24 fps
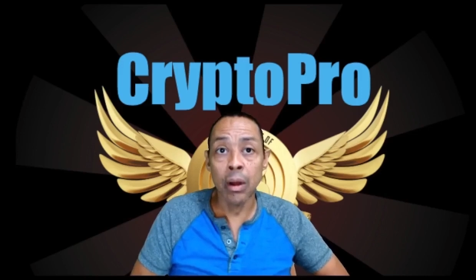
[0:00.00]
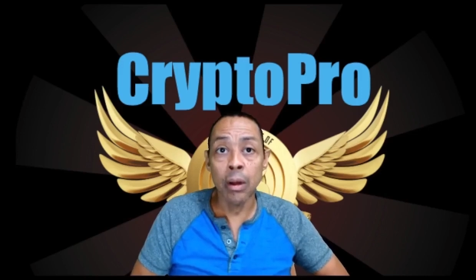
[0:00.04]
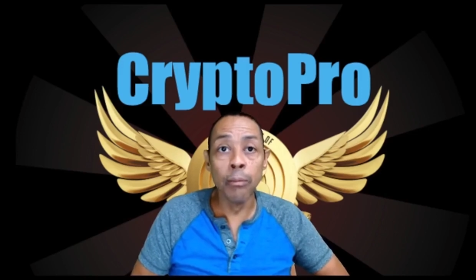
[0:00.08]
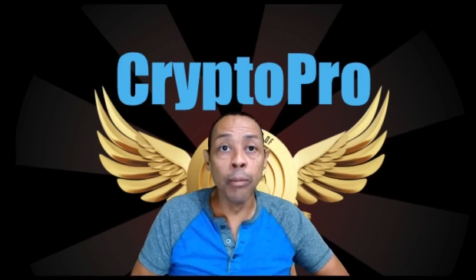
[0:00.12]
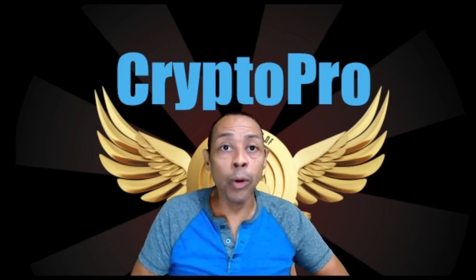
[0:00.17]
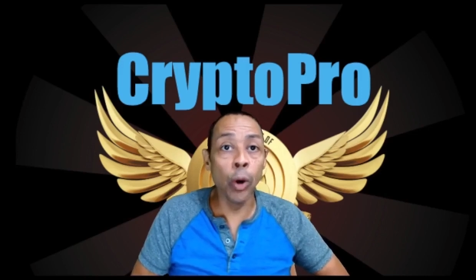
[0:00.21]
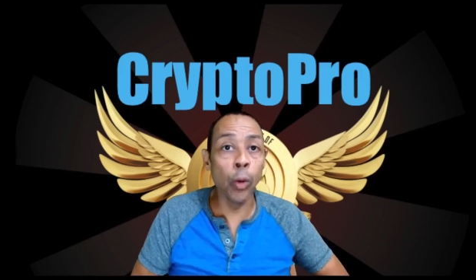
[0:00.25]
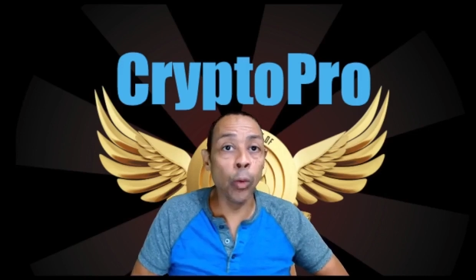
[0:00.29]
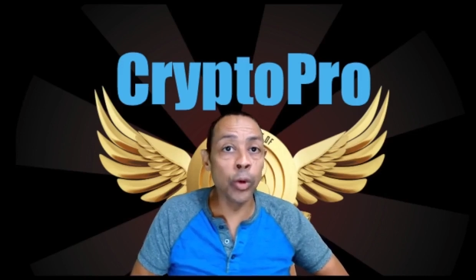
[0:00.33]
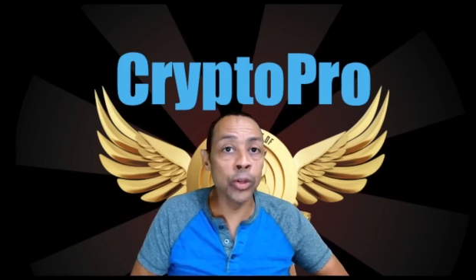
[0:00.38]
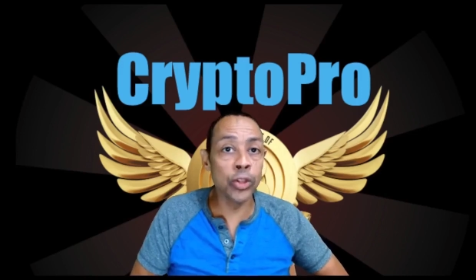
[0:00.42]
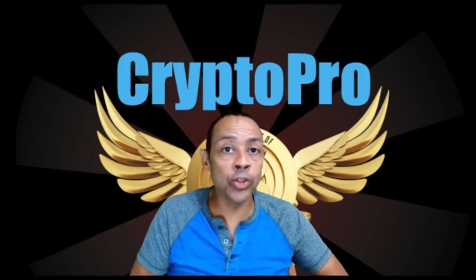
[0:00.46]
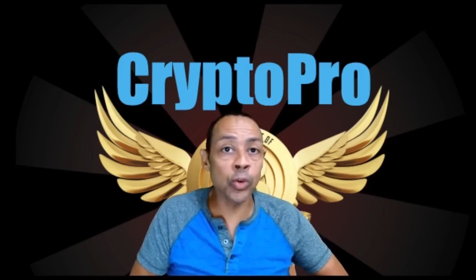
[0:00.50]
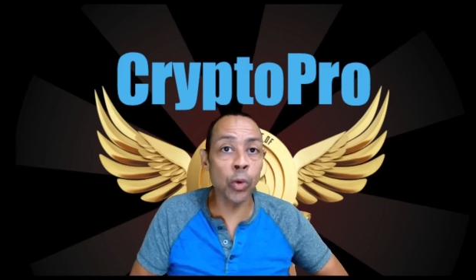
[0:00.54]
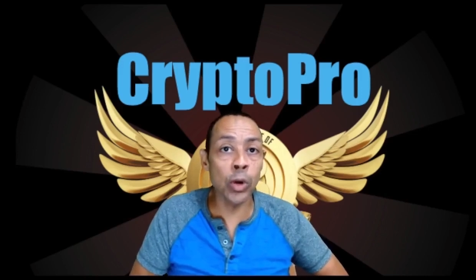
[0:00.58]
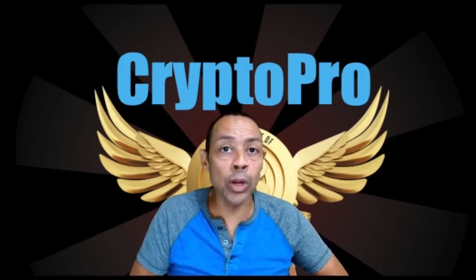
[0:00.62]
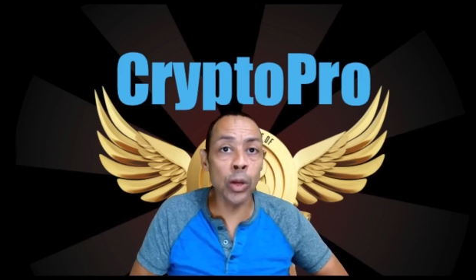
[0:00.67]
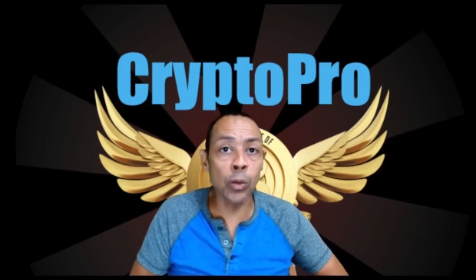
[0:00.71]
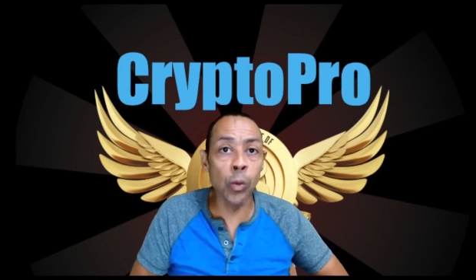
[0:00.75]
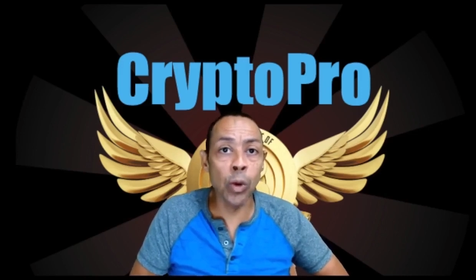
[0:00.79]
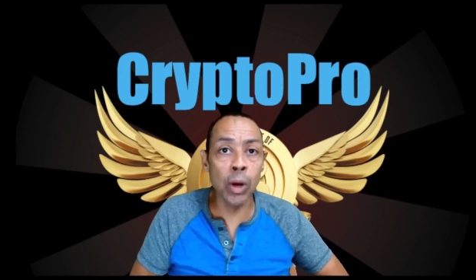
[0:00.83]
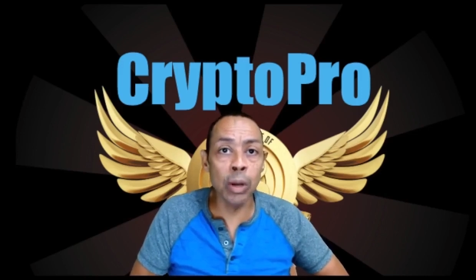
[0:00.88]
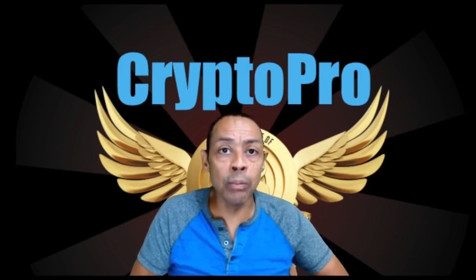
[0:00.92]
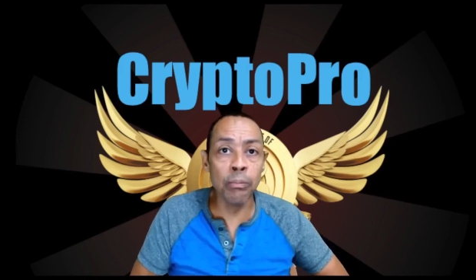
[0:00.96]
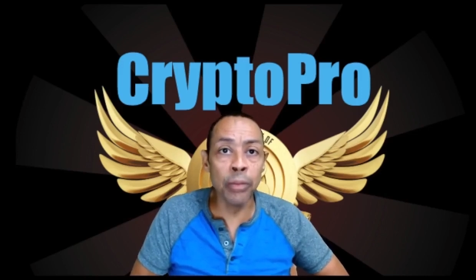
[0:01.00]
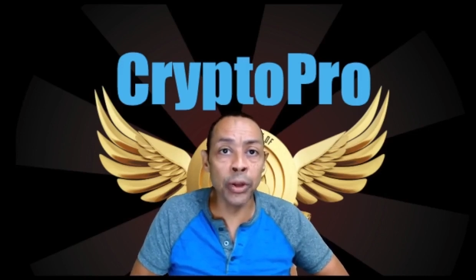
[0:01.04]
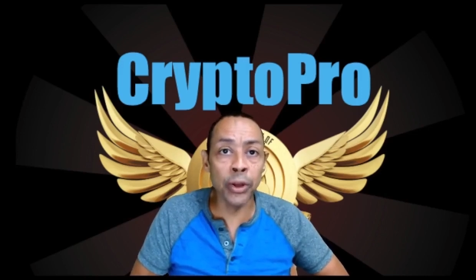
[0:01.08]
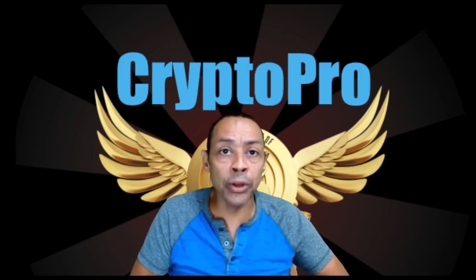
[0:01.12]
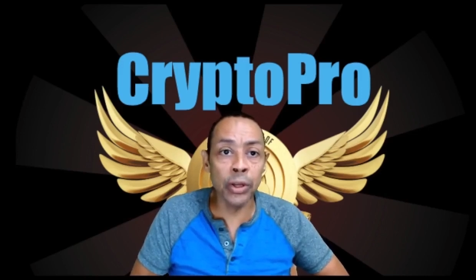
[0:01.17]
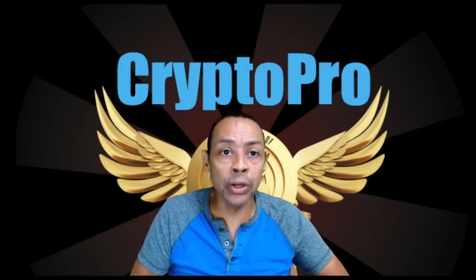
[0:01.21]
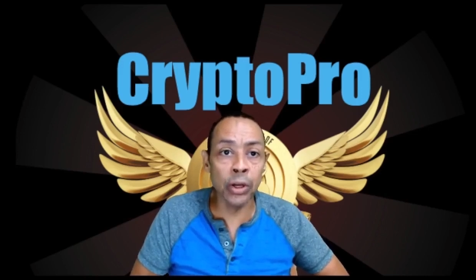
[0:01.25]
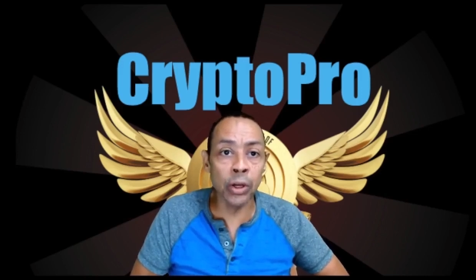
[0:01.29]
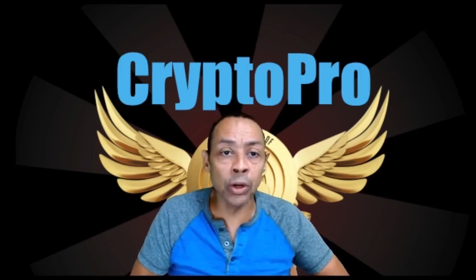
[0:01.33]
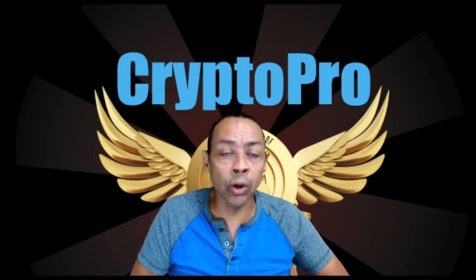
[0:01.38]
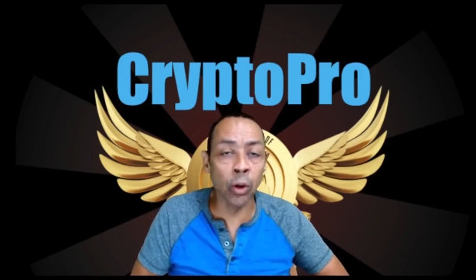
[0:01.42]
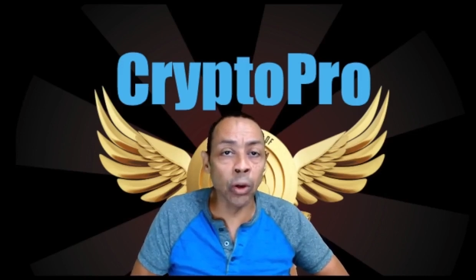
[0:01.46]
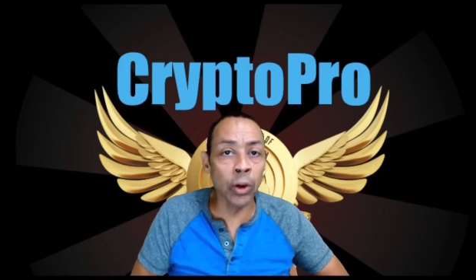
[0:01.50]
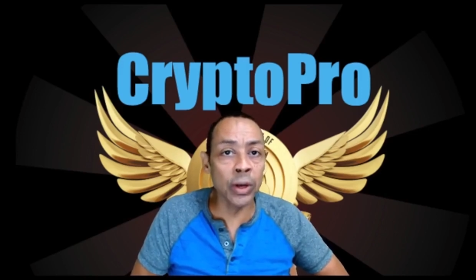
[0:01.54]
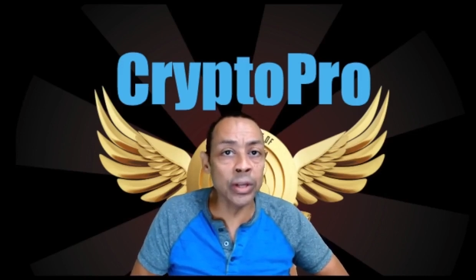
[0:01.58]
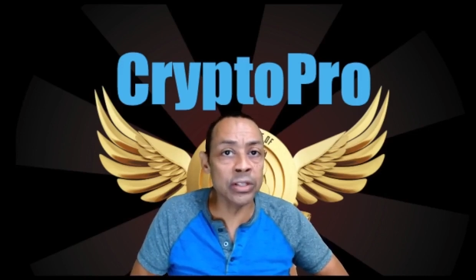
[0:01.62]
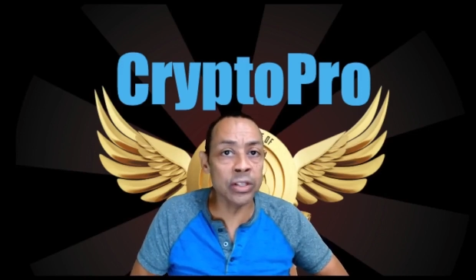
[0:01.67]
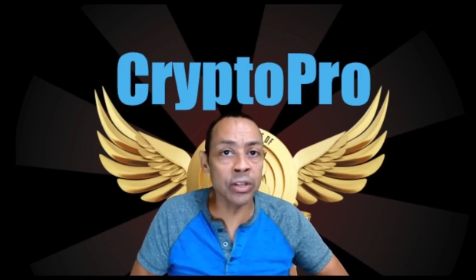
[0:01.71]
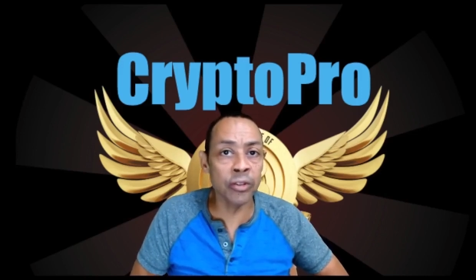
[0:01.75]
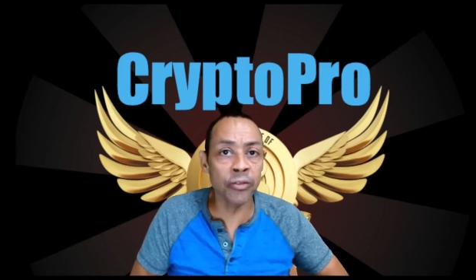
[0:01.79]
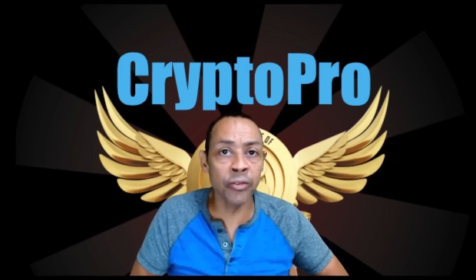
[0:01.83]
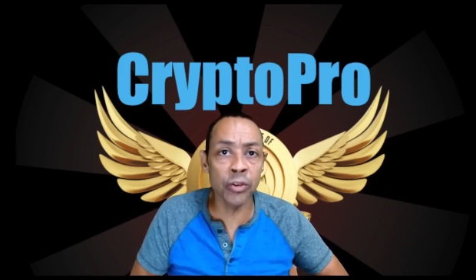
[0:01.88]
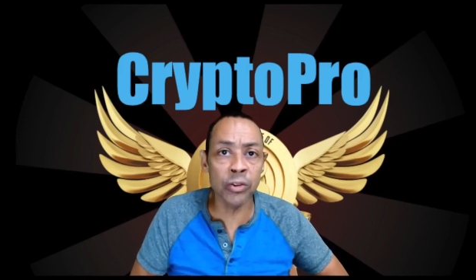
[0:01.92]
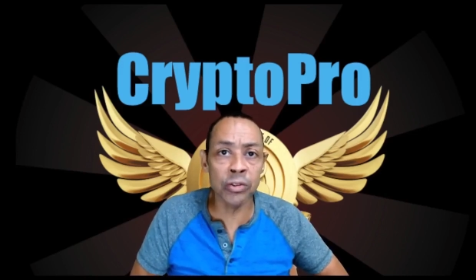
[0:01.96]
But with 21 billion coins
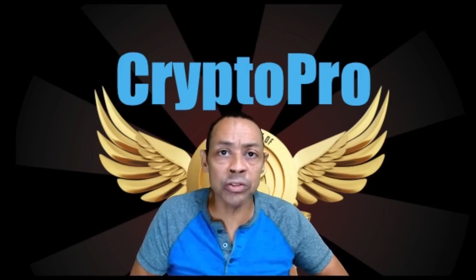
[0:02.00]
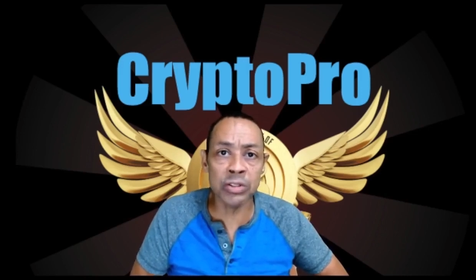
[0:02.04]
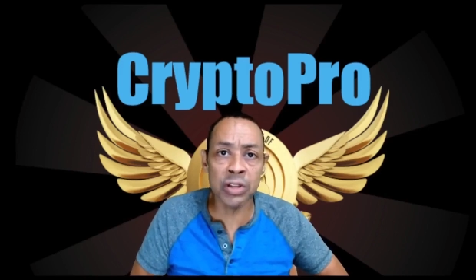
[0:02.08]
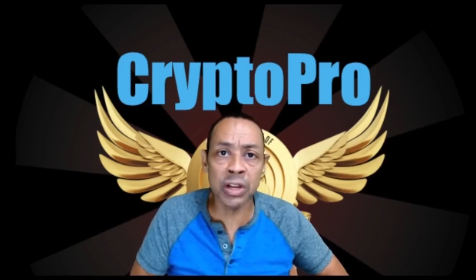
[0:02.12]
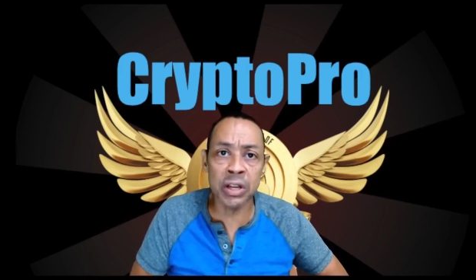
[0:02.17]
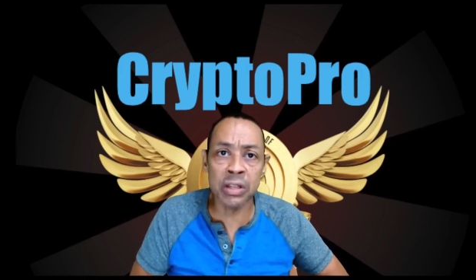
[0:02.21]
at first,